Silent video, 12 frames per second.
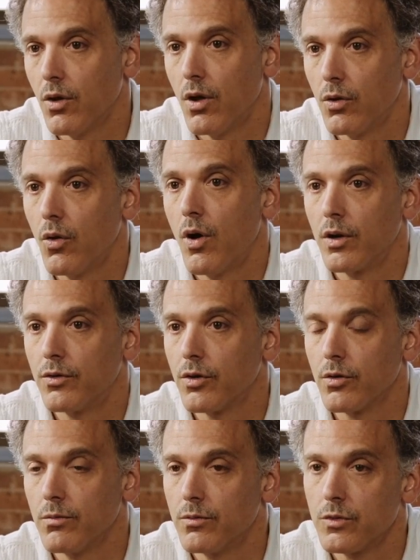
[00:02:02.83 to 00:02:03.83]
a
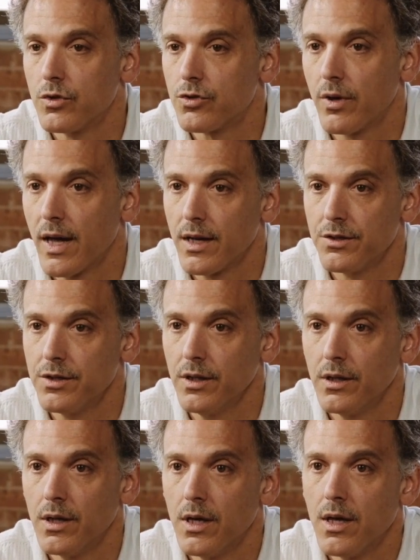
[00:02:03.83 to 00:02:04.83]
long-term
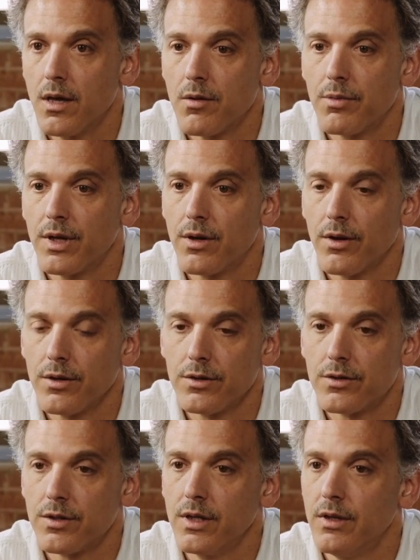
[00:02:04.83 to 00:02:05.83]
strategy,
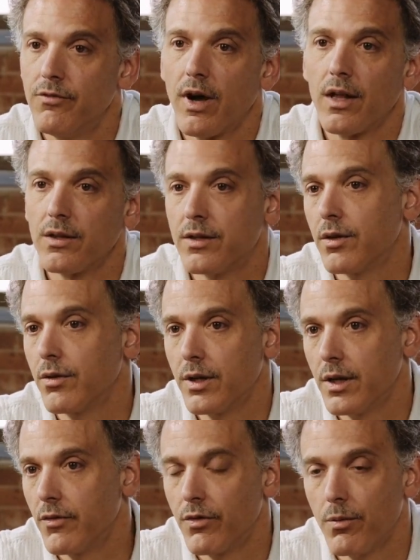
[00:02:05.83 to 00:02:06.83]
because the
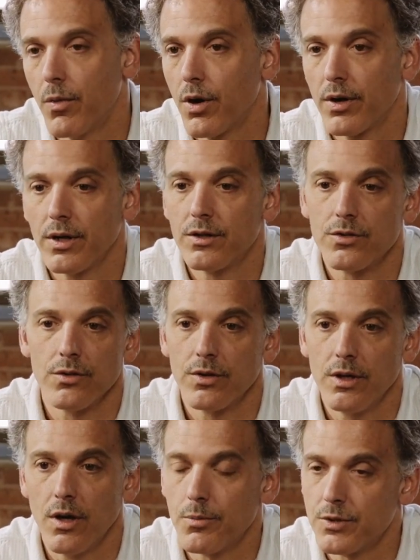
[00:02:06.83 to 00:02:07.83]
volatility of the markets or
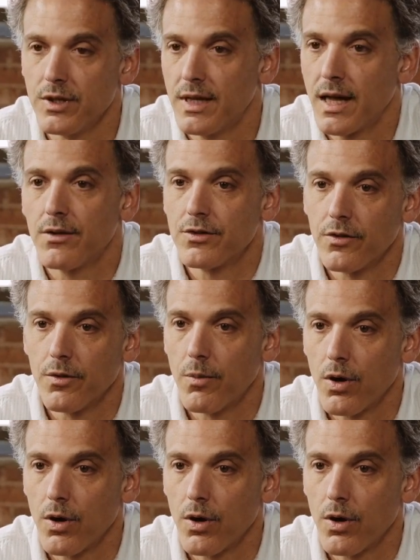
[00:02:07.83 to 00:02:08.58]
the ups and downs of the